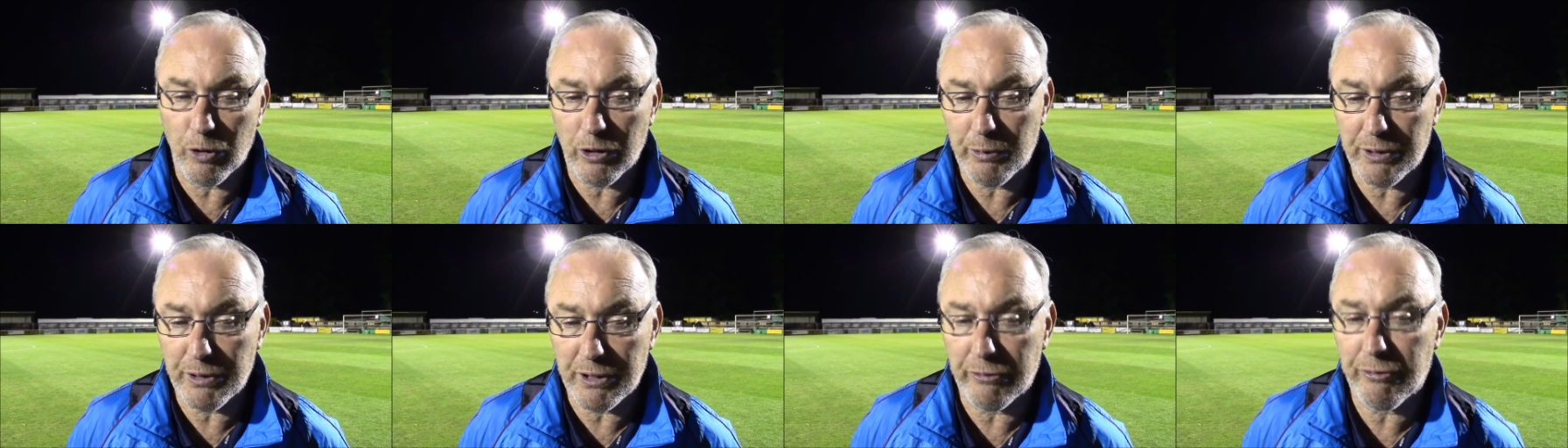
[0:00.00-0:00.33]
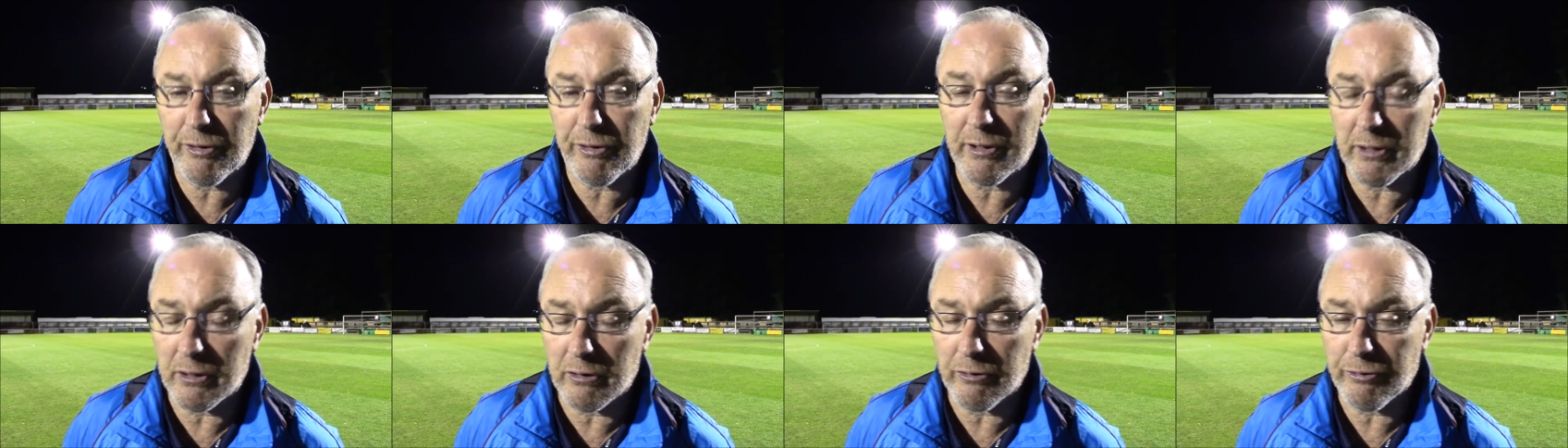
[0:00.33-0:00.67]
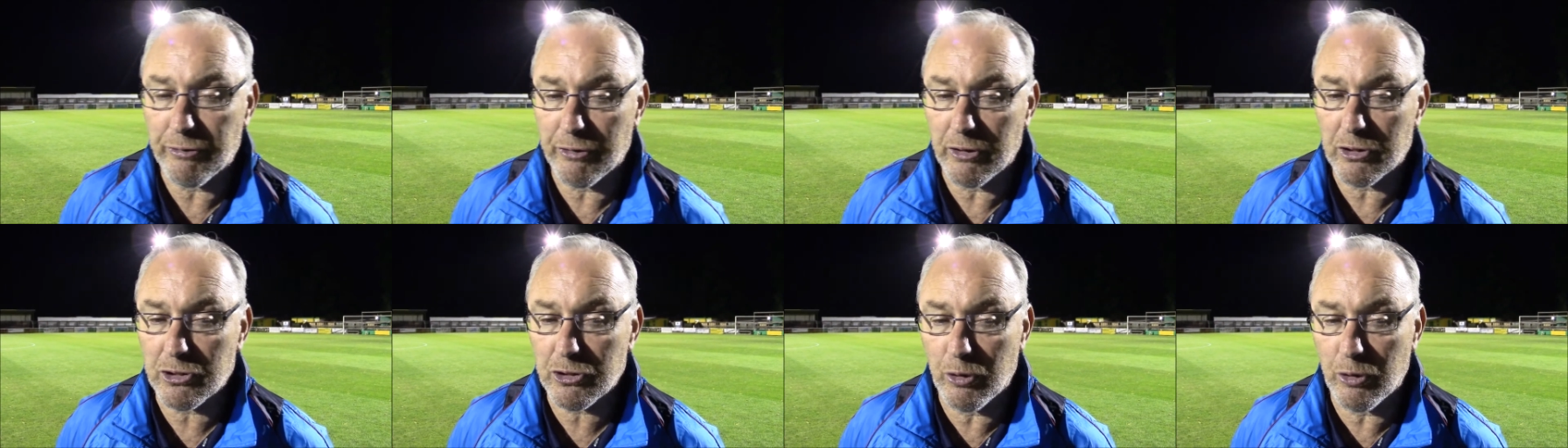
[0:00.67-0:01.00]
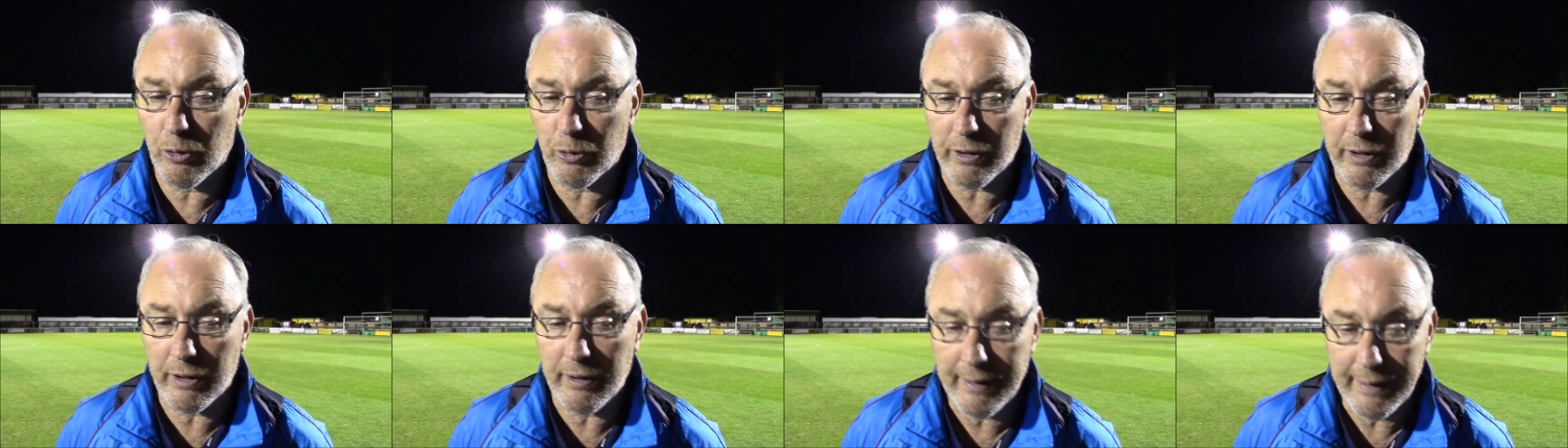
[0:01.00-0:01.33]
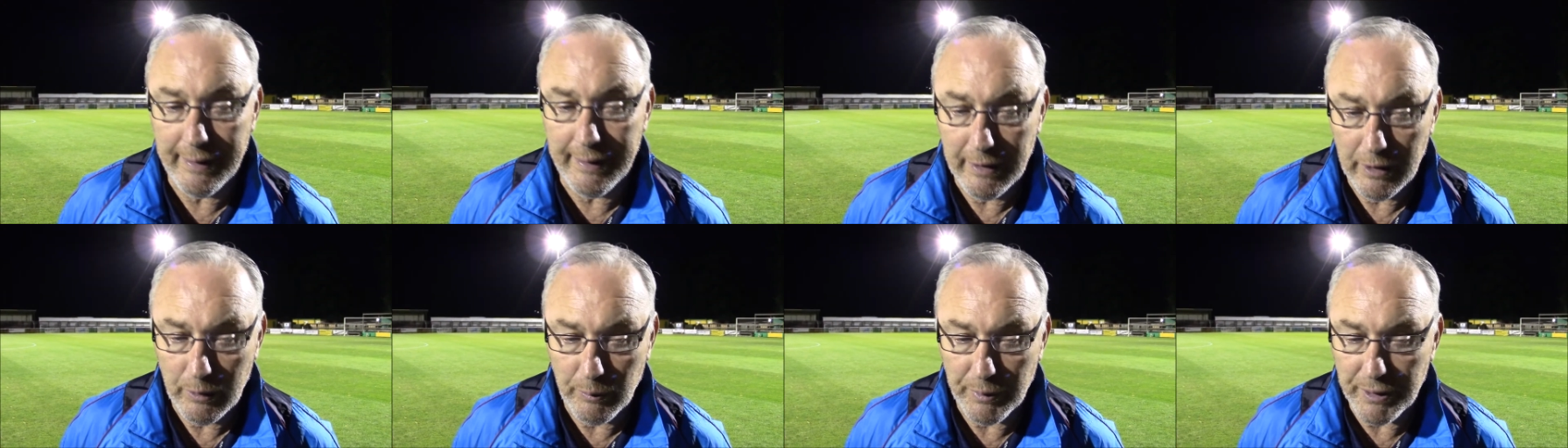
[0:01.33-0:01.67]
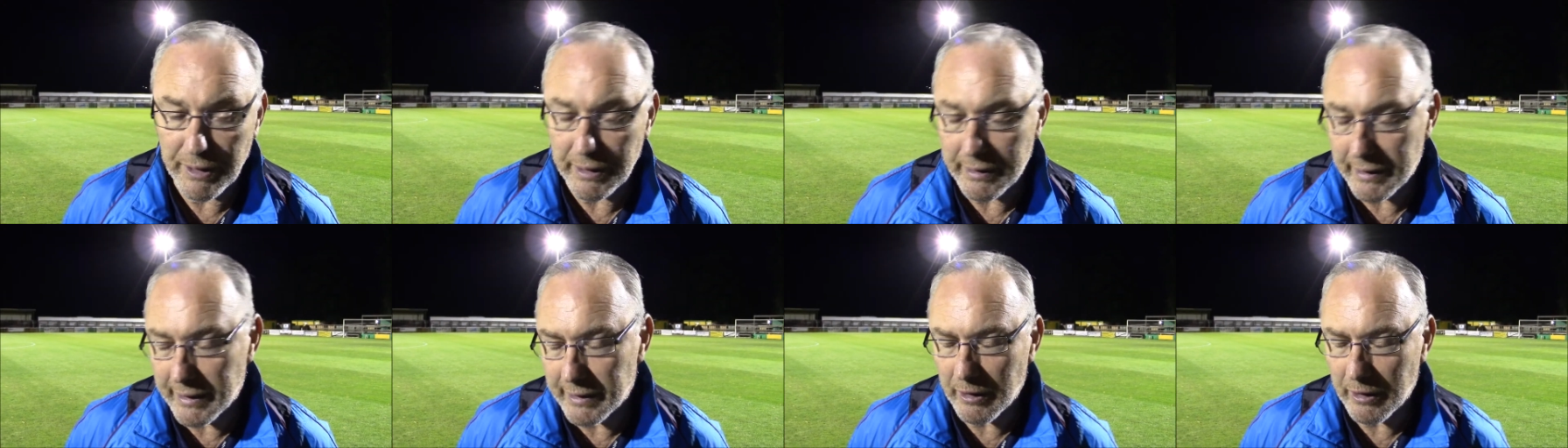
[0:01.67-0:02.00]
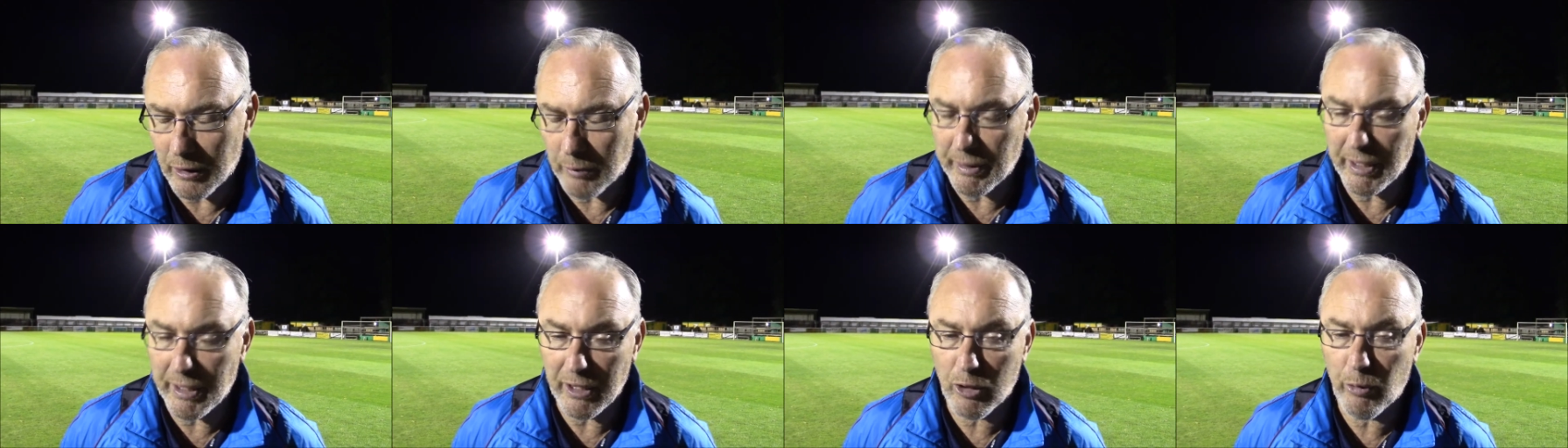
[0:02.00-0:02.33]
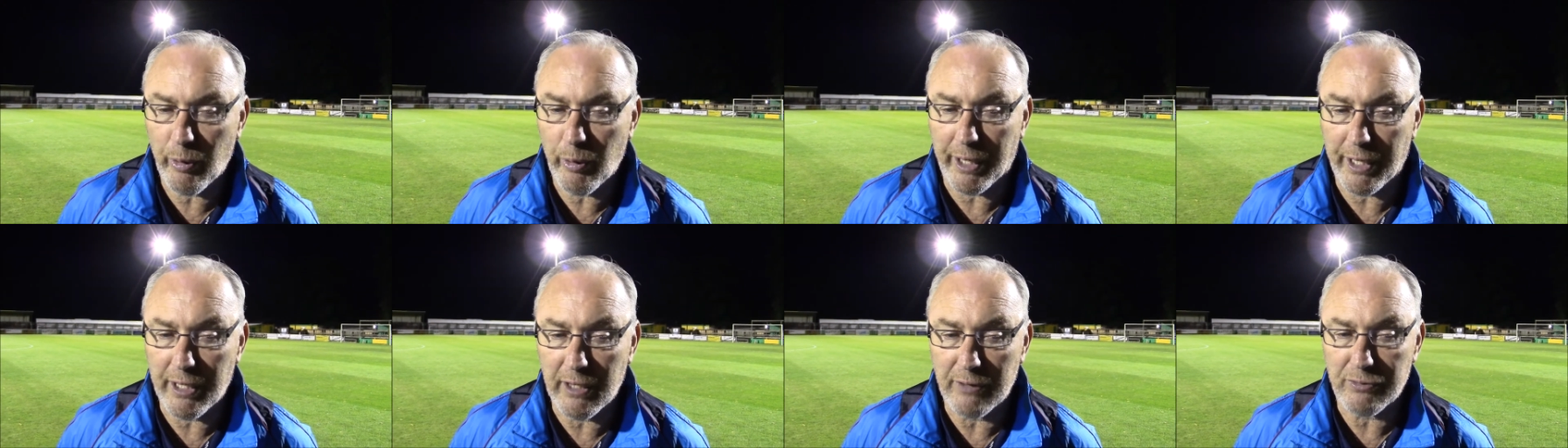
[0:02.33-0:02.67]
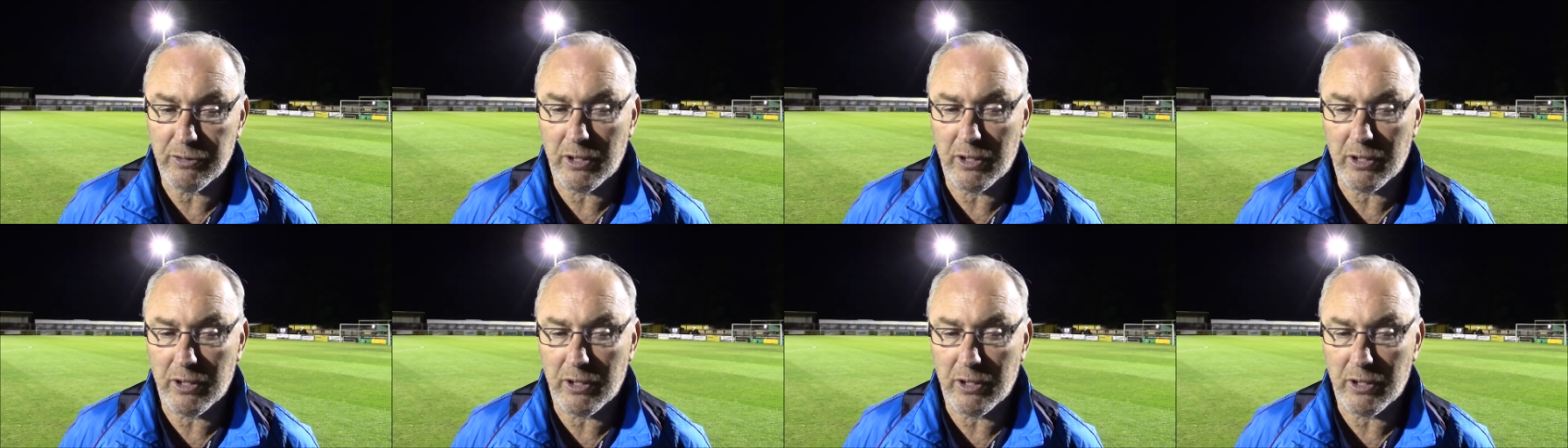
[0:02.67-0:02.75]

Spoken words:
We defended the first corner, we didn't get nobody out quick enough